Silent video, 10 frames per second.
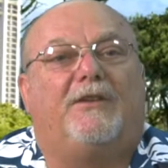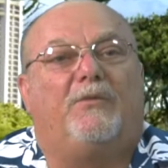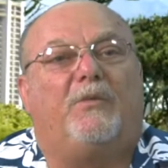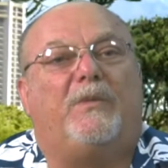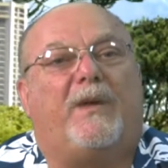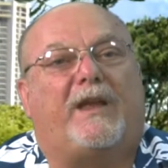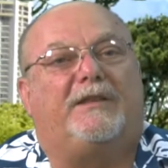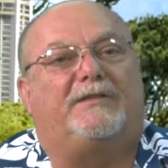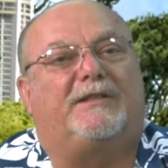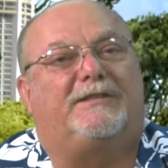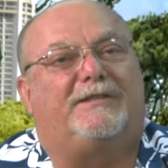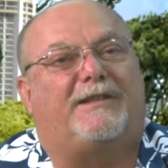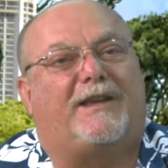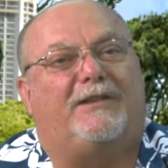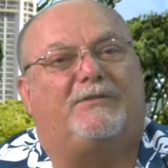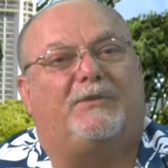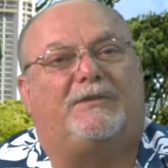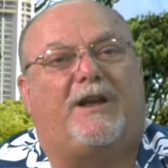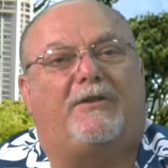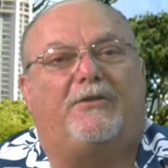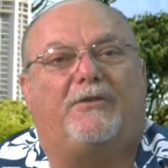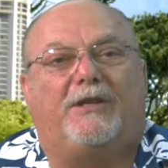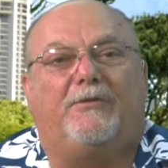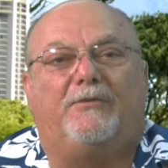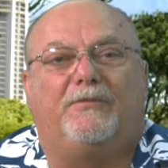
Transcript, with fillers: we'll be back in 60 seconds with Tyler Hiu.